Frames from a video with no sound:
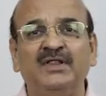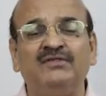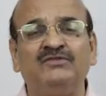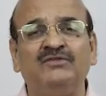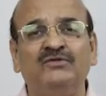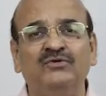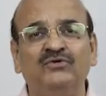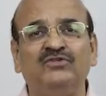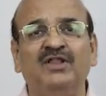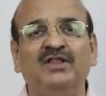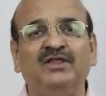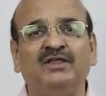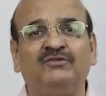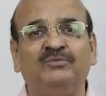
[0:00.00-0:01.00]
This is a huge
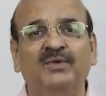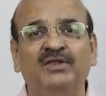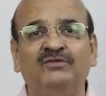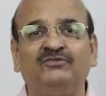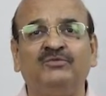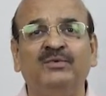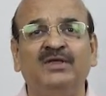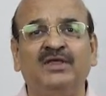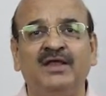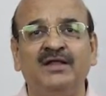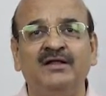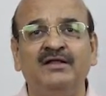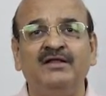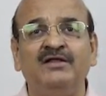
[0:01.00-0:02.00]
learning experience to be
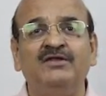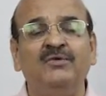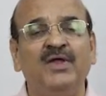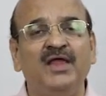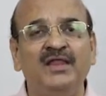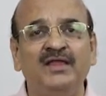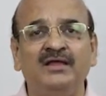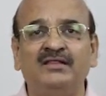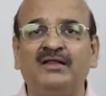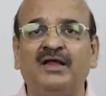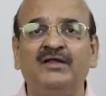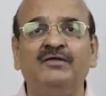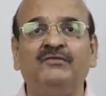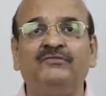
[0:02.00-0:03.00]
carried to any
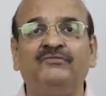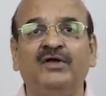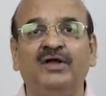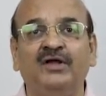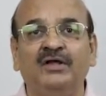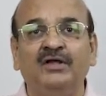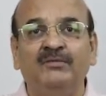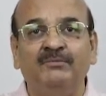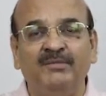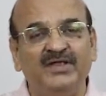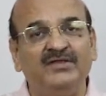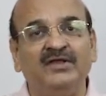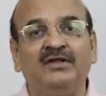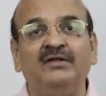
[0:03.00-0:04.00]
other kind of
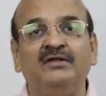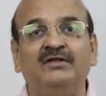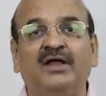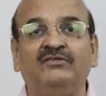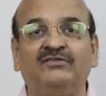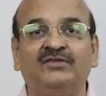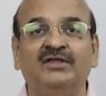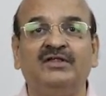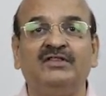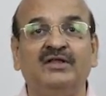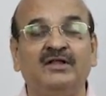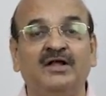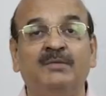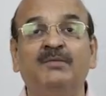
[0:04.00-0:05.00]
major task
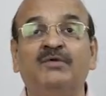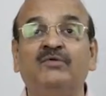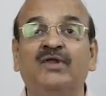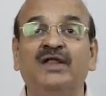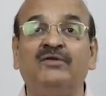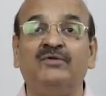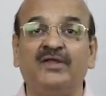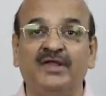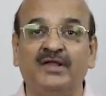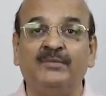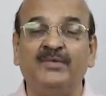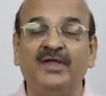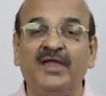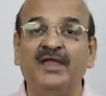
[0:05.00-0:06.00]
that the government would like to take
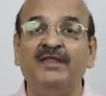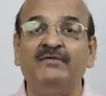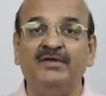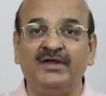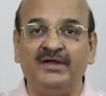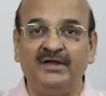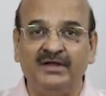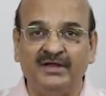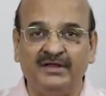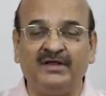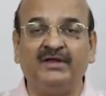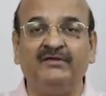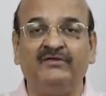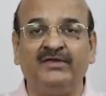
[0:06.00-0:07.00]
up anywhere
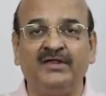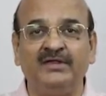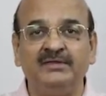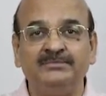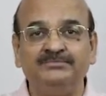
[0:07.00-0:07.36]
in the country.